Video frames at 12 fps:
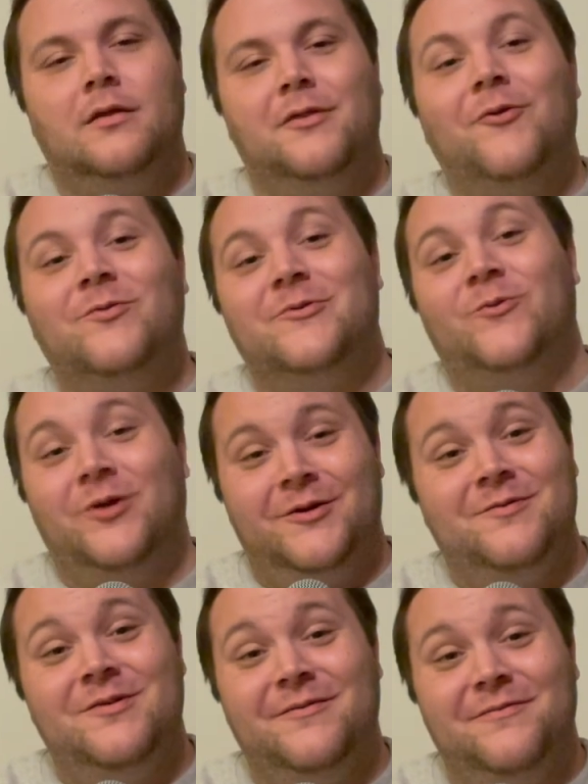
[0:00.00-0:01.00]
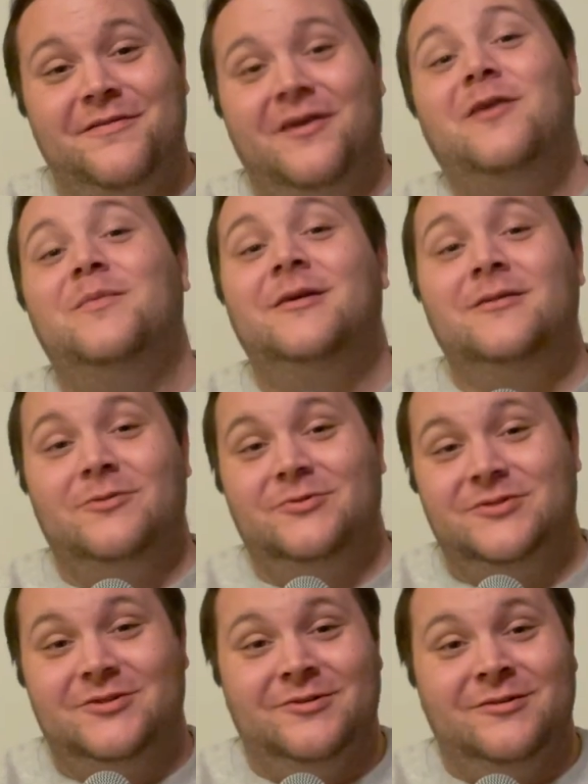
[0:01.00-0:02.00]
there was one very big
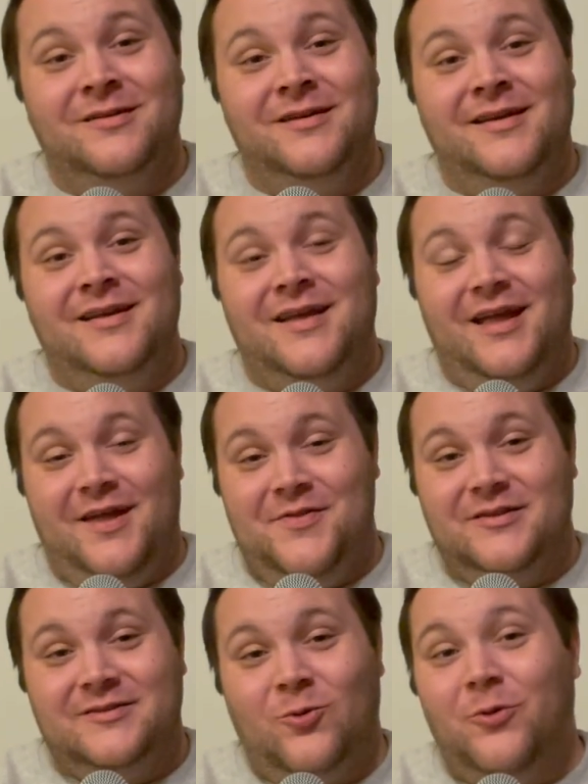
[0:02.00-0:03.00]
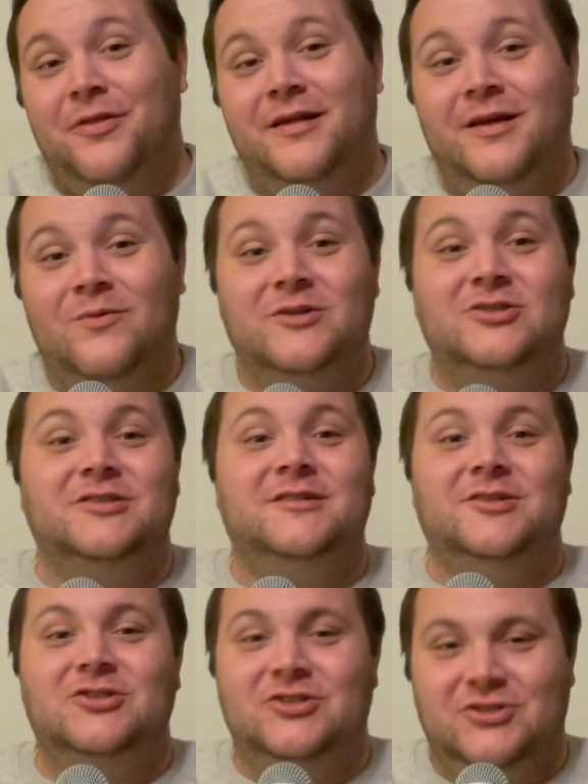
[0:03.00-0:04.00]
loser in this whole thing, which is
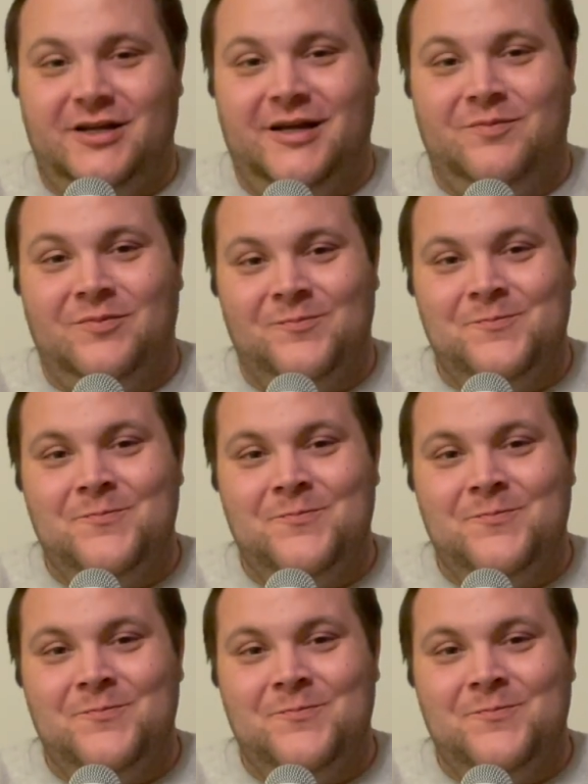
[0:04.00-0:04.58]
such a shame.